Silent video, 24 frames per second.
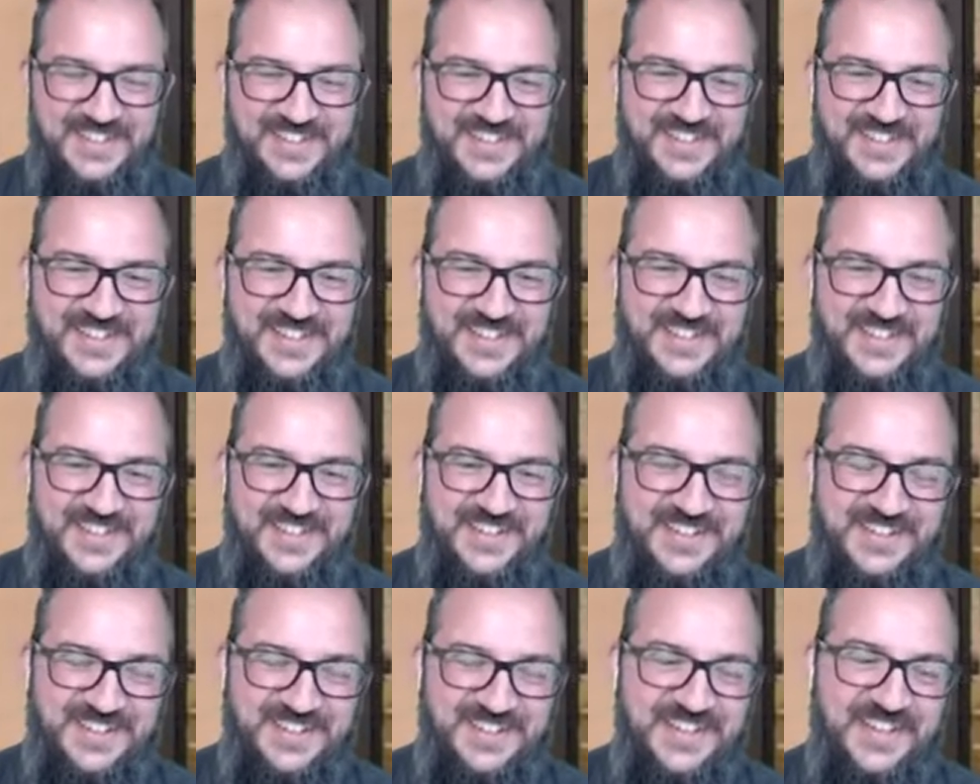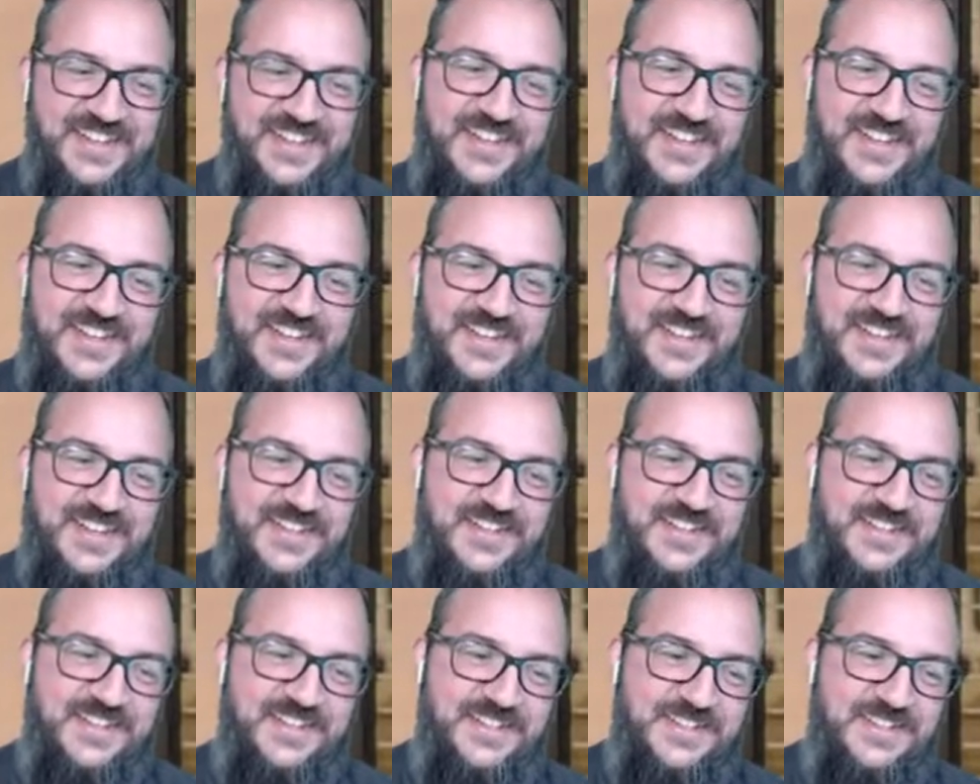
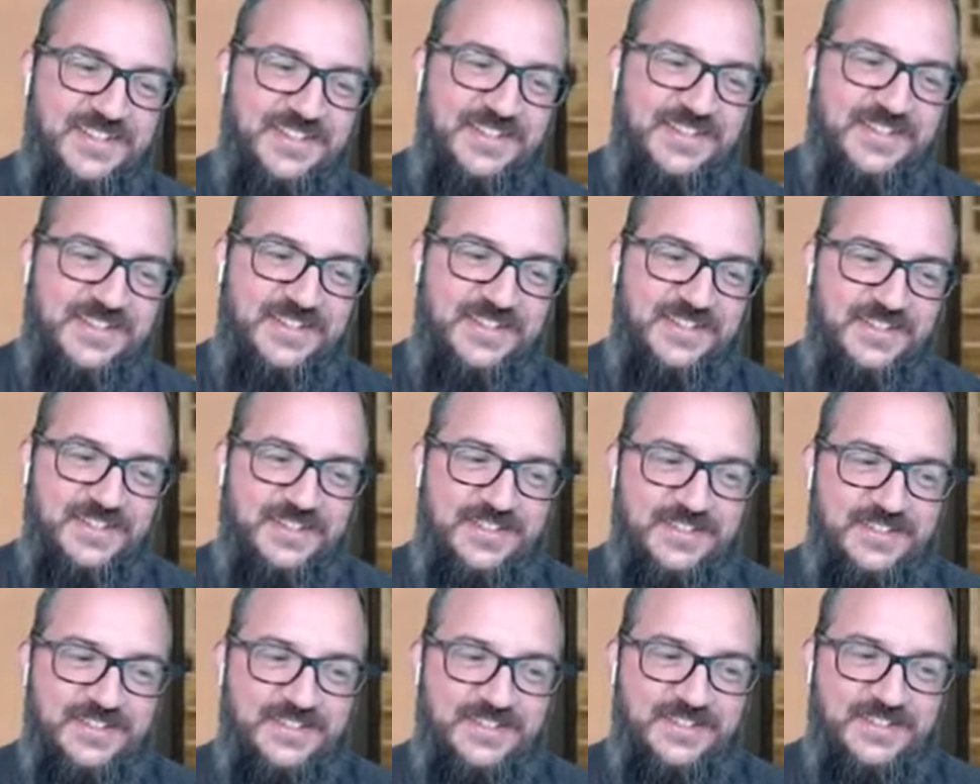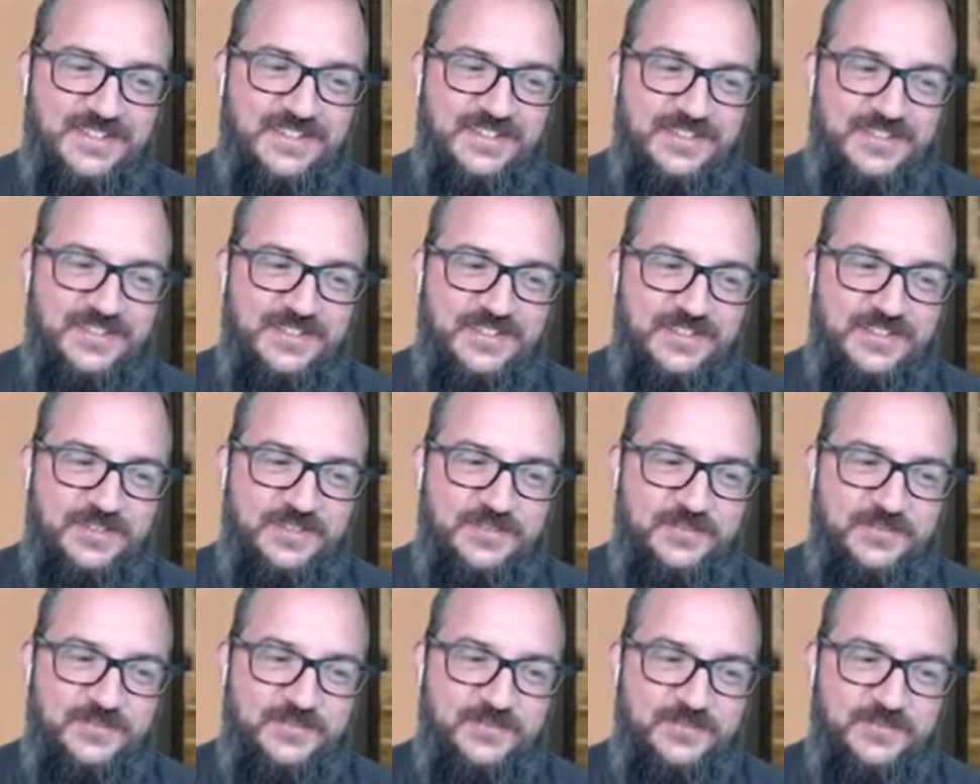
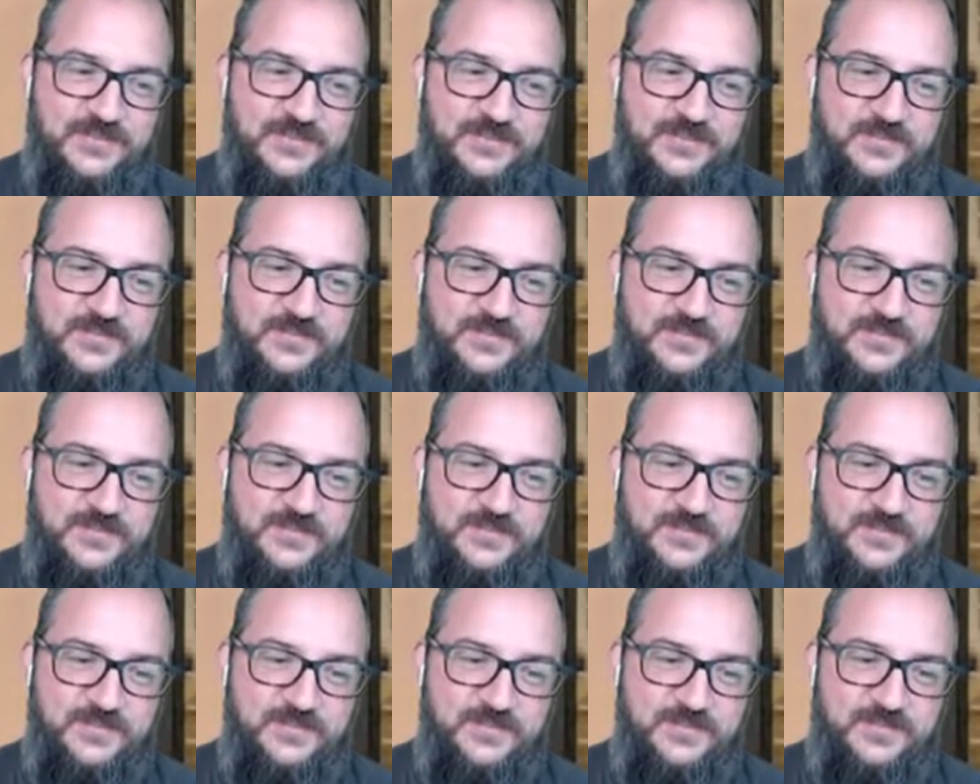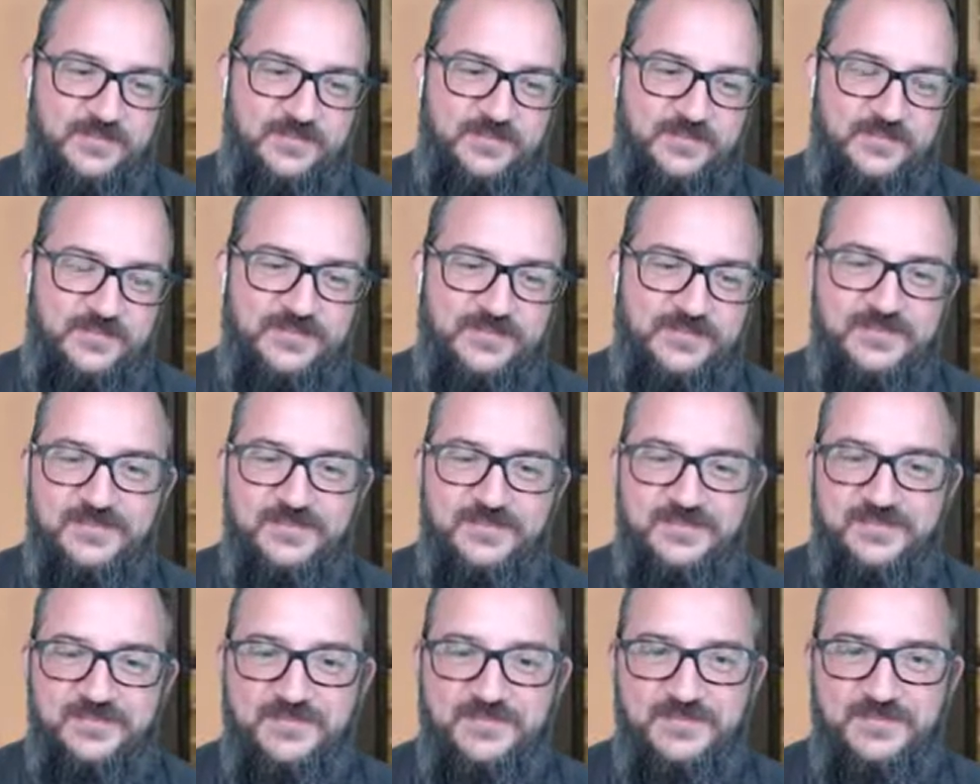
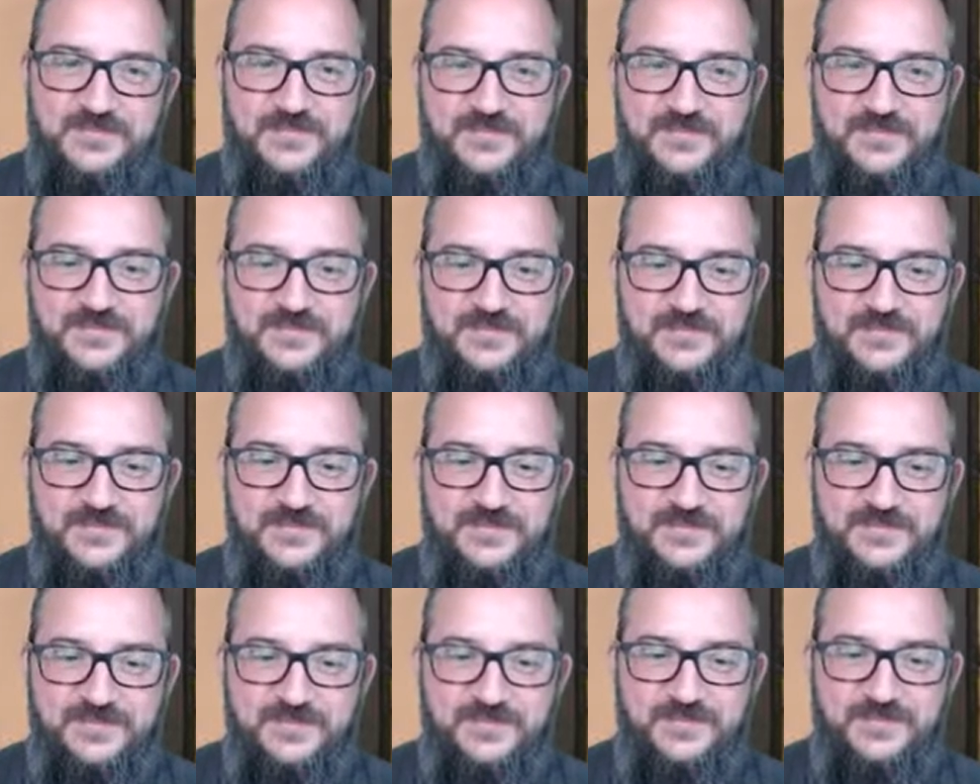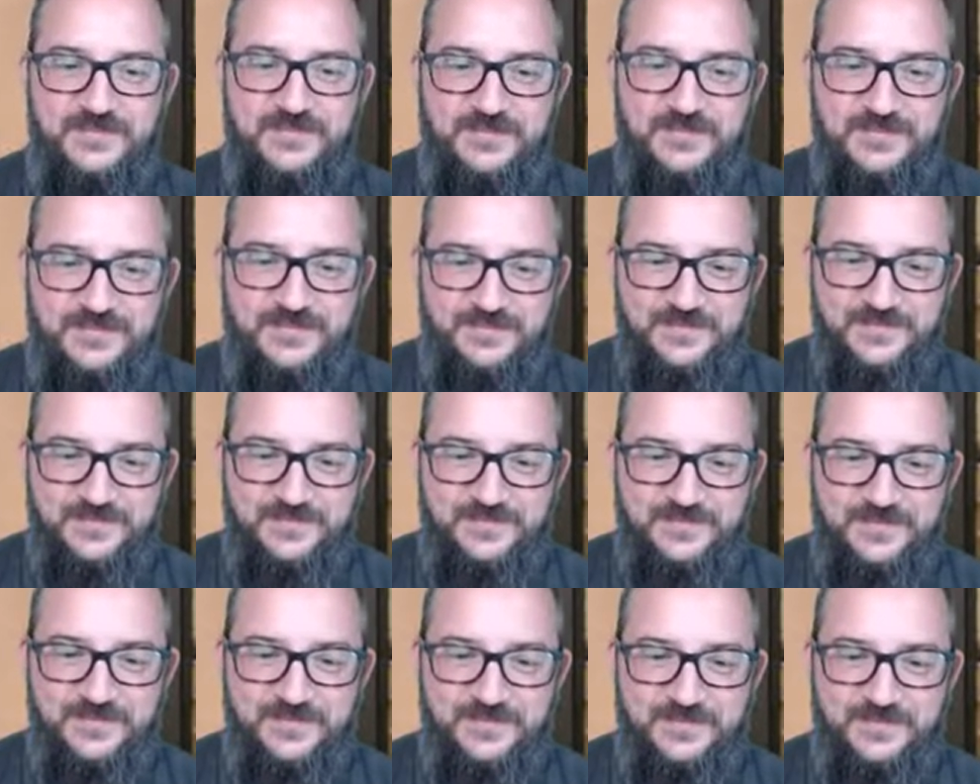
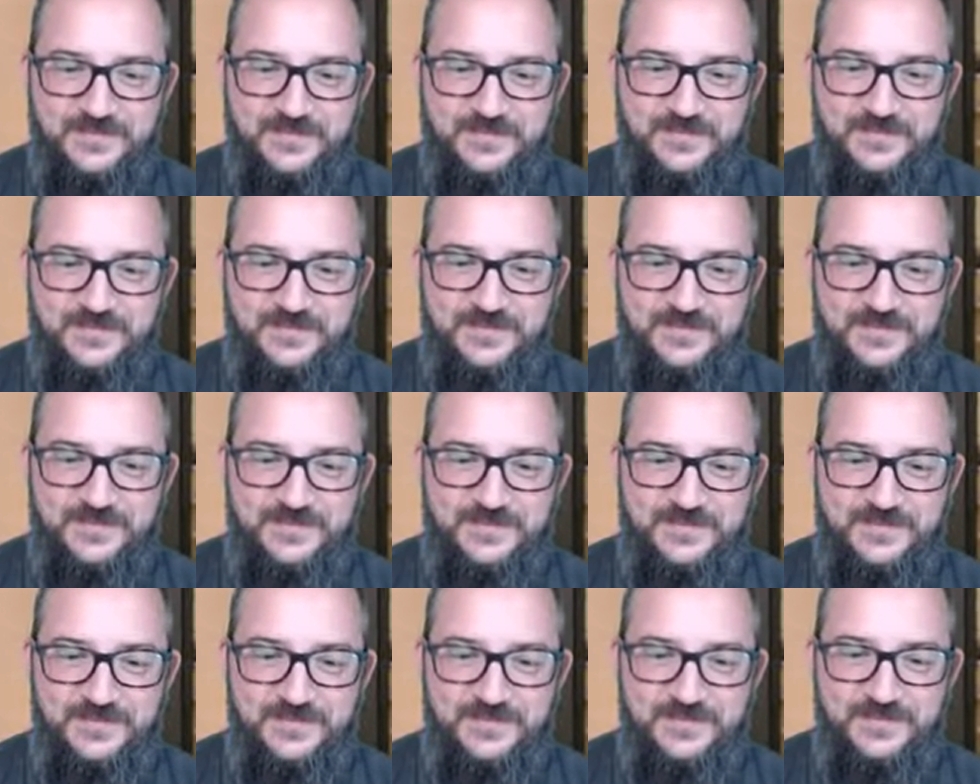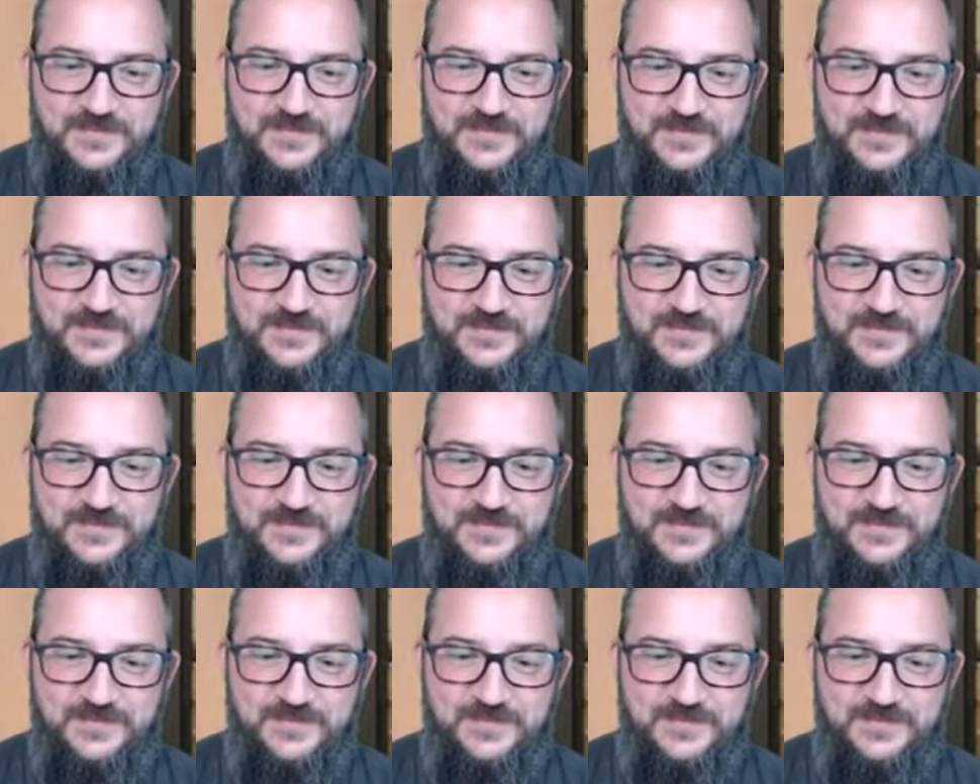(silent)